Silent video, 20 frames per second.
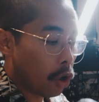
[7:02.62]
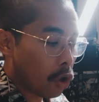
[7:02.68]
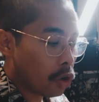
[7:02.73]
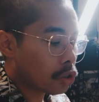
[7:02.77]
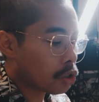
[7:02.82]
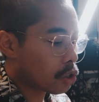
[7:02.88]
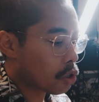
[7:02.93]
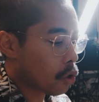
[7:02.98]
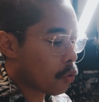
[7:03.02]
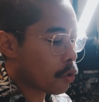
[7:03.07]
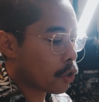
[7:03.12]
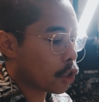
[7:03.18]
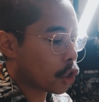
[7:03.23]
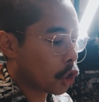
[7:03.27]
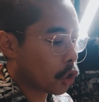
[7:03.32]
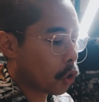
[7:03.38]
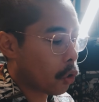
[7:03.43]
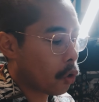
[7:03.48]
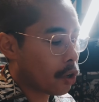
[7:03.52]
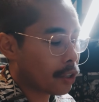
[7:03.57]
Long story
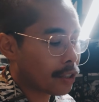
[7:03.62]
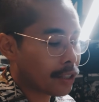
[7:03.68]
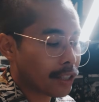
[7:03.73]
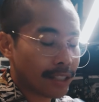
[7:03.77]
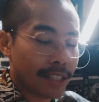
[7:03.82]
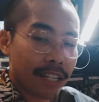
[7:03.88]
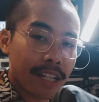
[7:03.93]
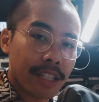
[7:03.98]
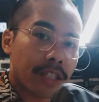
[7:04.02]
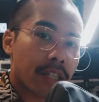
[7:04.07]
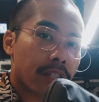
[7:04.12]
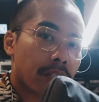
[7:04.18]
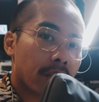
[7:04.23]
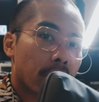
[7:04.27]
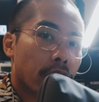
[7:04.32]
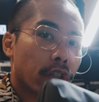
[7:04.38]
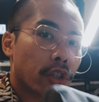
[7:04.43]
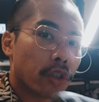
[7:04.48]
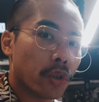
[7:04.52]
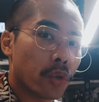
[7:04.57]
short, this is a
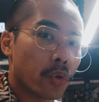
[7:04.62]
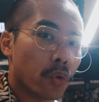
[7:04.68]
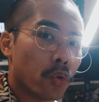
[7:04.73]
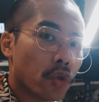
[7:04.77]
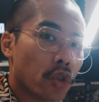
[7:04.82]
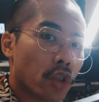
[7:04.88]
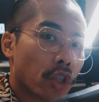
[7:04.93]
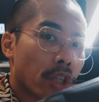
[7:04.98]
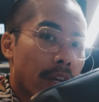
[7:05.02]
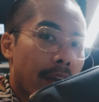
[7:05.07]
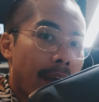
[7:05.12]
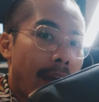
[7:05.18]
huge